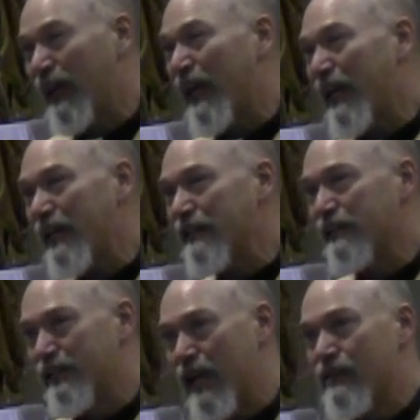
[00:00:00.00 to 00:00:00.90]
keen
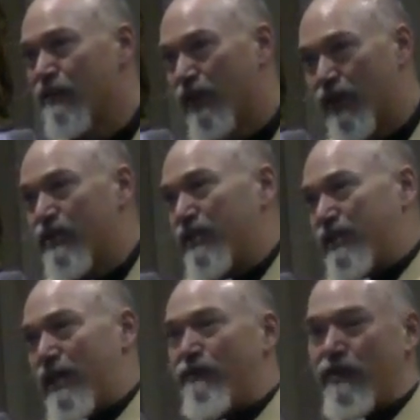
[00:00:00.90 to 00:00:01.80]
sense of
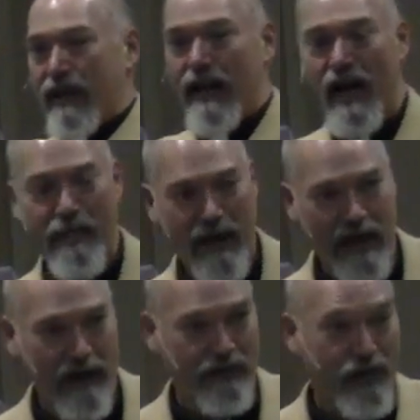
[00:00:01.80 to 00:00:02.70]
urgency for the coming
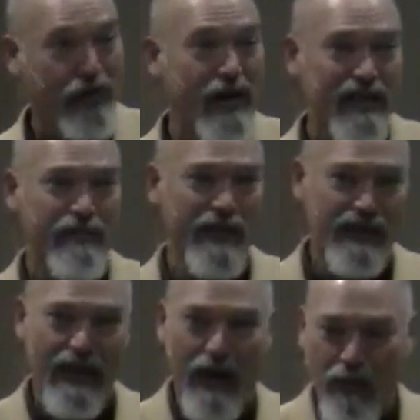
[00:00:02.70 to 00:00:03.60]
of
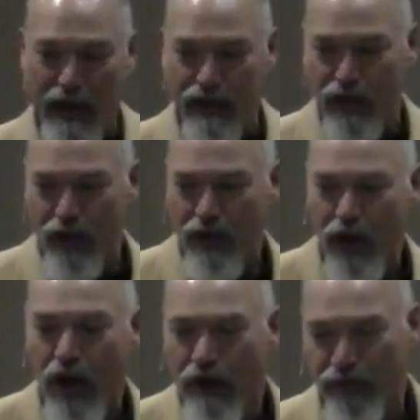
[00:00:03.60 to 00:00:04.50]
Christmas than we do
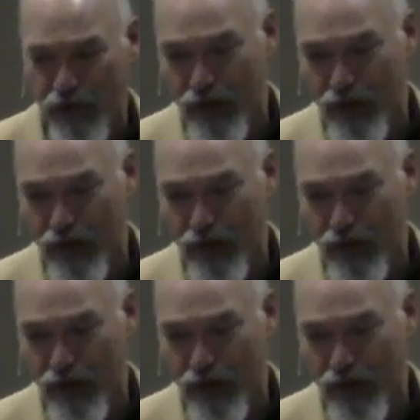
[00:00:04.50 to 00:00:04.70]
for